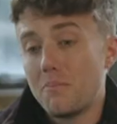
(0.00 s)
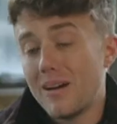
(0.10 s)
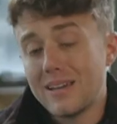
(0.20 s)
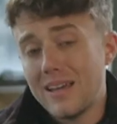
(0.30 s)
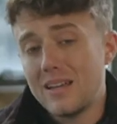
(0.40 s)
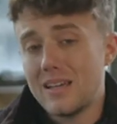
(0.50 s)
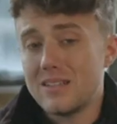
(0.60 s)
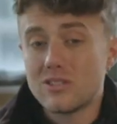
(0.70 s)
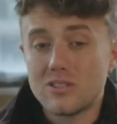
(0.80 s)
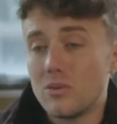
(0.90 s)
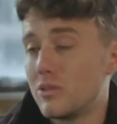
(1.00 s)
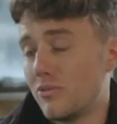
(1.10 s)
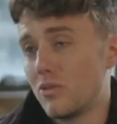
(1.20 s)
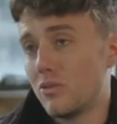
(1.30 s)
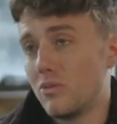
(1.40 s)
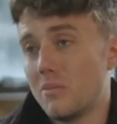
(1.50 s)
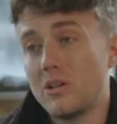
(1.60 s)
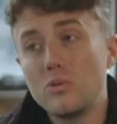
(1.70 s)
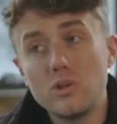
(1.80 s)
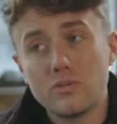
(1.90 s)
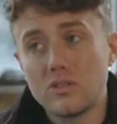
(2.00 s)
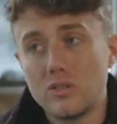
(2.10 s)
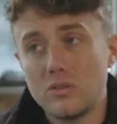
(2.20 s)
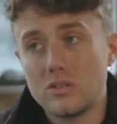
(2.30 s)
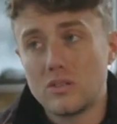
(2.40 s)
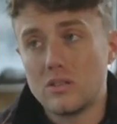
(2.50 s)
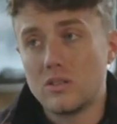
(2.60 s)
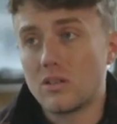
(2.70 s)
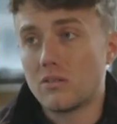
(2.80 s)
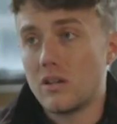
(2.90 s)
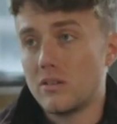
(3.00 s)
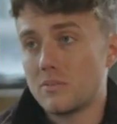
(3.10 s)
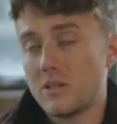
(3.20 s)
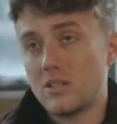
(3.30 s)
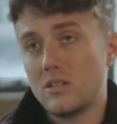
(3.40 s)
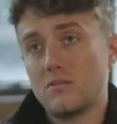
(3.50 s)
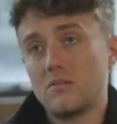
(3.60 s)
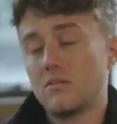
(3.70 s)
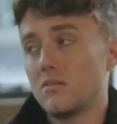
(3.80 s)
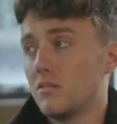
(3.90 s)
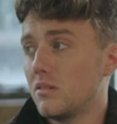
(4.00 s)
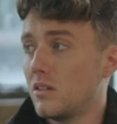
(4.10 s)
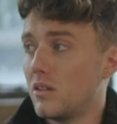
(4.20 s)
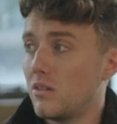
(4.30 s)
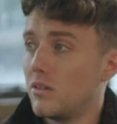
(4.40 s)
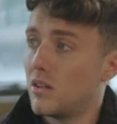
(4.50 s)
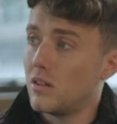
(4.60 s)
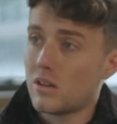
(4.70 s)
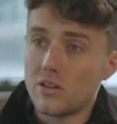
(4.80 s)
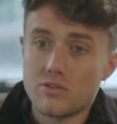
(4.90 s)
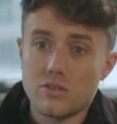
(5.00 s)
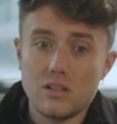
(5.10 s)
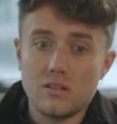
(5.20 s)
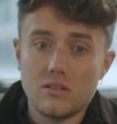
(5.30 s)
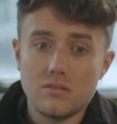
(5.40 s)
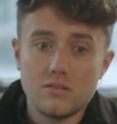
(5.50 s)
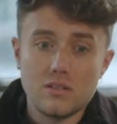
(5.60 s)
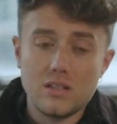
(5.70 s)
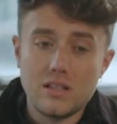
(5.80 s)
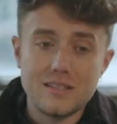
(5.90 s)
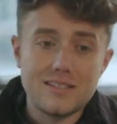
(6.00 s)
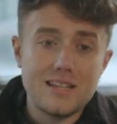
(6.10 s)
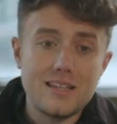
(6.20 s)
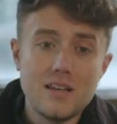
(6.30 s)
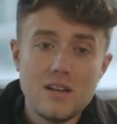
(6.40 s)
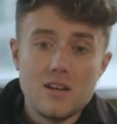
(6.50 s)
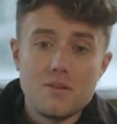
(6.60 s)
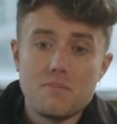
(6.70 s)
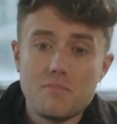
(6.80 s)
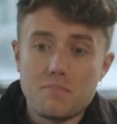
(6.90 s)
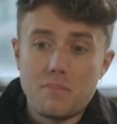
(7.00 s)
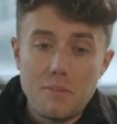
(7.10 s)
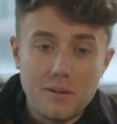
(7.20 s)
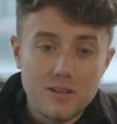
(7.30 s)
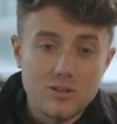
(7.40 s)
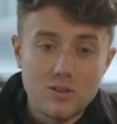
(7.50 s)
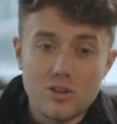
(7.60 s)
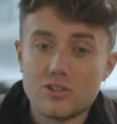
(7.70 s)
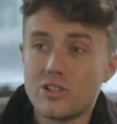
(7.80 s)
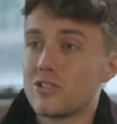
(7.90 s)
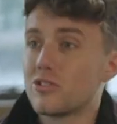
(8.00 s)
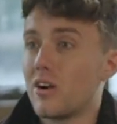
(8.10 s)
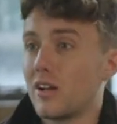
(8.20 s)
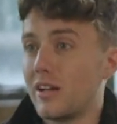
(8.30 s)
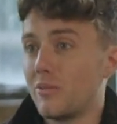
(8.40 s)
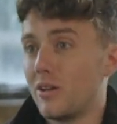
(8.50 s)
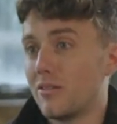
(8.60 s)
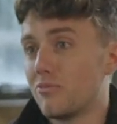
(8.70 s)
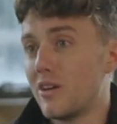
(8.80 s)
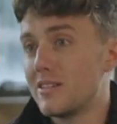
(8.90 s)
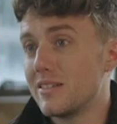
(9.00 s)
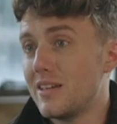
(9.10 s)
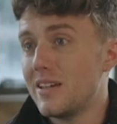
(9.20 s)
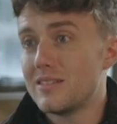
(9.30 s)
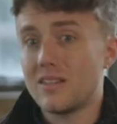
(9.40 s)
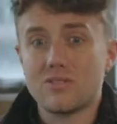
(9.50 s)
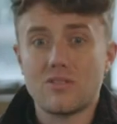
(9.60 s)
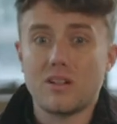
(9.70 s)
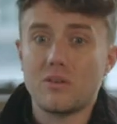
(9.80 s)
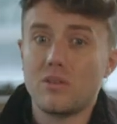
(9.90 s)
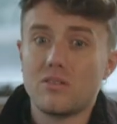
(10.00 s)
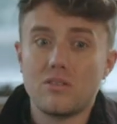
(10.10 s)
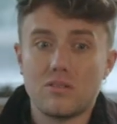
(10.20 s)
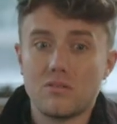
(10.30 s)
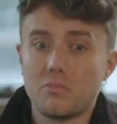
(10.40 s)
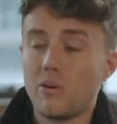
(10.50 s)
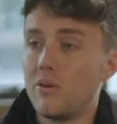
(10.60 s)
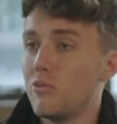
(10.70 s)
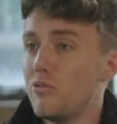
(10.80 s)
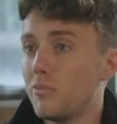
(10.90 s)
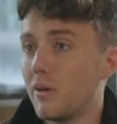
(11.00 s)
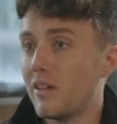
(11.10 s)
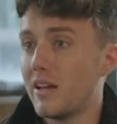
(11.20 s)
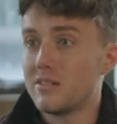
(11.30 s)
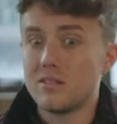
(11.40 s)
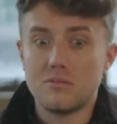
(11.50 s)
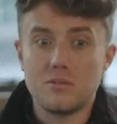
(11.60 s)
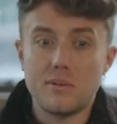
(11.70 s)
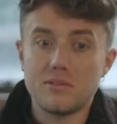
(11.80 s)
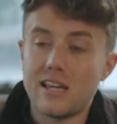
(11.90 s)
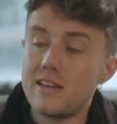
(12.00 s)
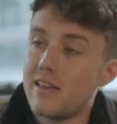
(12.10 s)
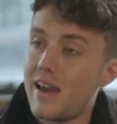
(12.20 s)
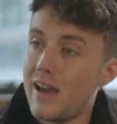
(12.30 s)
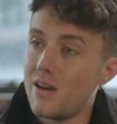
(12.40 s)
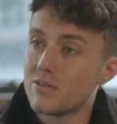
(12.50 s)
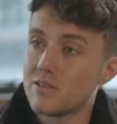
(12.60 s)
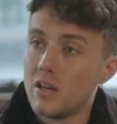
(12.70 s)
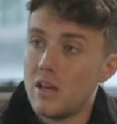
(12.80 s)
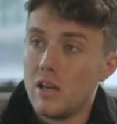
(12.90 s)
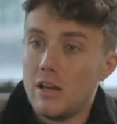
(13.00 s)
But again, it's so difficult. I mean, all you have to do is look around, especially, you know, at the country and see people are not just struggling with raising kids, they're struggling with just putting a roof above their heads to be able to heat their house. Yeah.